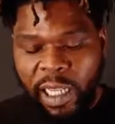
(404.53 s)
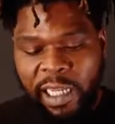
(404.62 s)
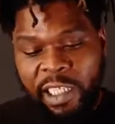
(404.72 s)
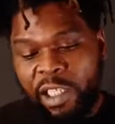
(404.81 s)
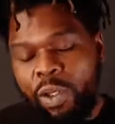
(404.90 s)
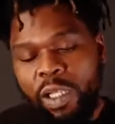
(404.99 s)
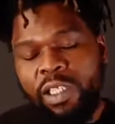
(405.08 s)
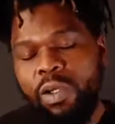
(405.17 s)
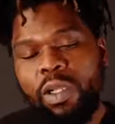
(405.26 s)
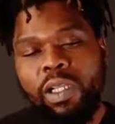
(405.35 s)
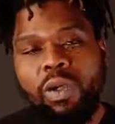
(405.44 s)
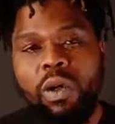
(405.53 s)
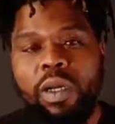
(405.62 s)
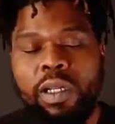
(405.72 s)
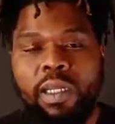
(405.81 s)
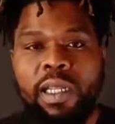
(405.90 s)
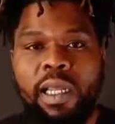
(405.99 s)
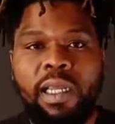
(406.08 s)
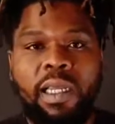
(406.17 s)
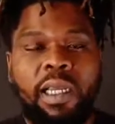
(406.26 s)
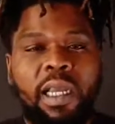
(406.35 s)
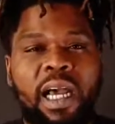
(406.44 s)
And it don't get no harder than that.
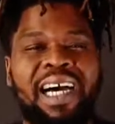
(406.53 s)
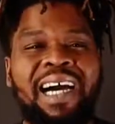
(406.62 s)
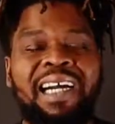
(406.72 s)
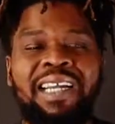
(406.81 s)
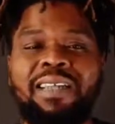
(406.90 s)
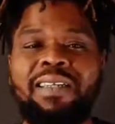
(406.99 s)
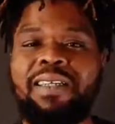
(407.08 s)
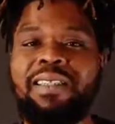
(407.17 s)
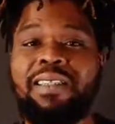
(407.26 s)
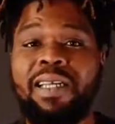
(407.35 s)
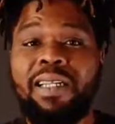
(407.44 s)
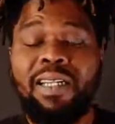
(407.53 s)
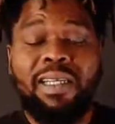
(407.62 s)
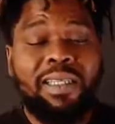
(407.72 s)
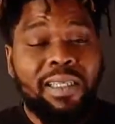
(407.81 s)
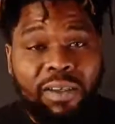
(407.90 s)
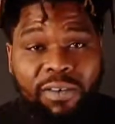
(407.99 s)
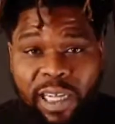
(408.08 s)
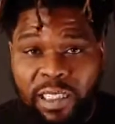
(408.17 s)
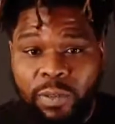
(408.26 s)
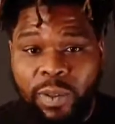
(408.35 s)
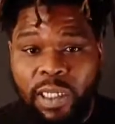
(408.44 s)
I couldn't understand it. I couldn't
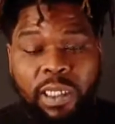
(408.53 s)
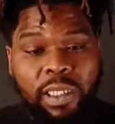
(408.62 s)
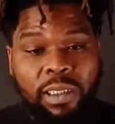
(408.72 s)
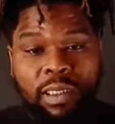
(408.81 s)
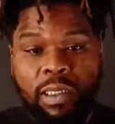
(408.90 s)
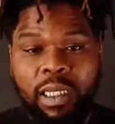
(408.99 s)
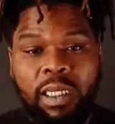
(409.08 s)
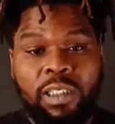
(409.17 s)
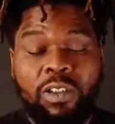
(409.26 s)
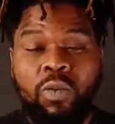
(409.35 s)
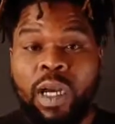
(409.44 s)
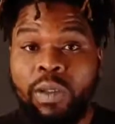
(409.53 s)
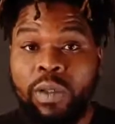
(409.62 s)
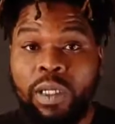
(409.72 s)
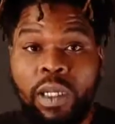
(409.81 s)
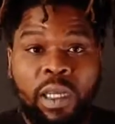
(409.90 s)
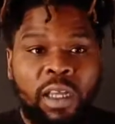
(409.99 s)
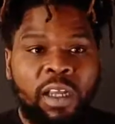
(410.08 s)
grasp it. I couldn't swallow it.